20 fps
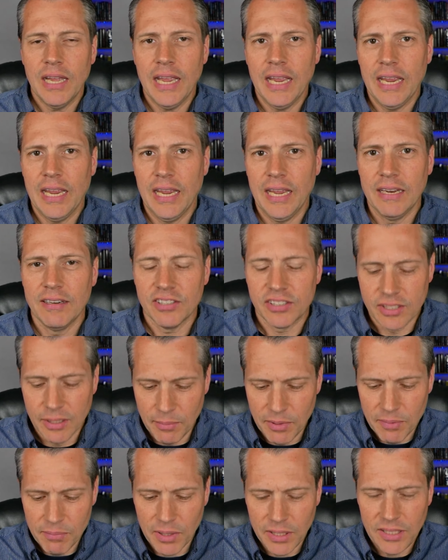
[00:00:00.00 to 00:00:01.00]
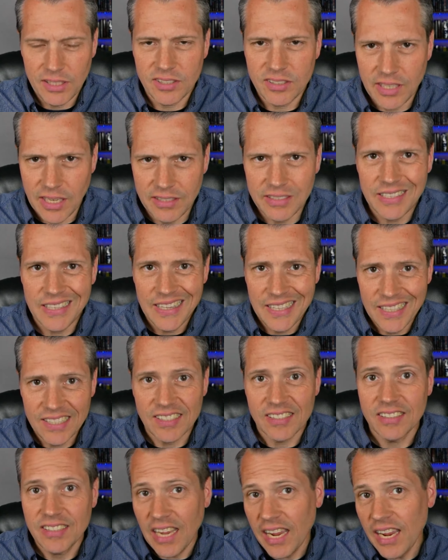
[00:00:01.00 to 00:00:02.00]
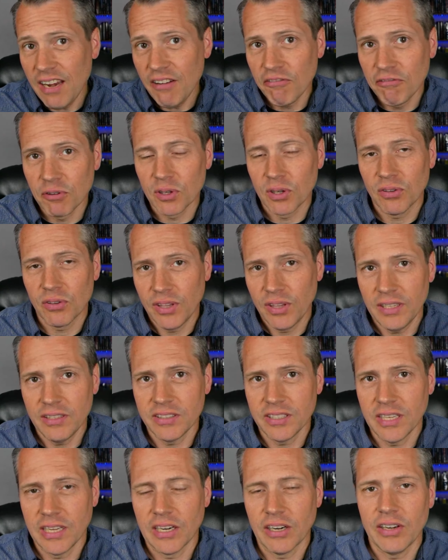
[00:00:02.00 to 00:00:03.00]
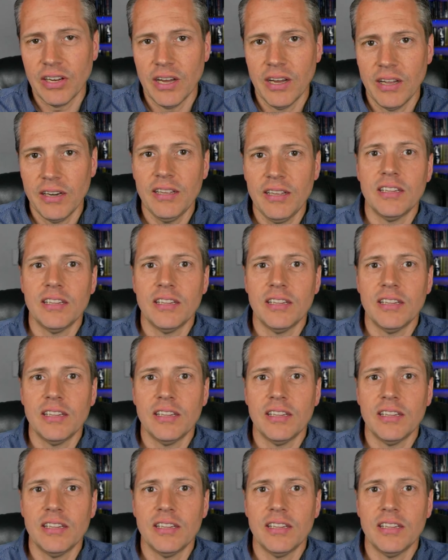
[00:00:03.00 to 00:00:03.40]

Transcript: and some of the money stays in this state for things that are done,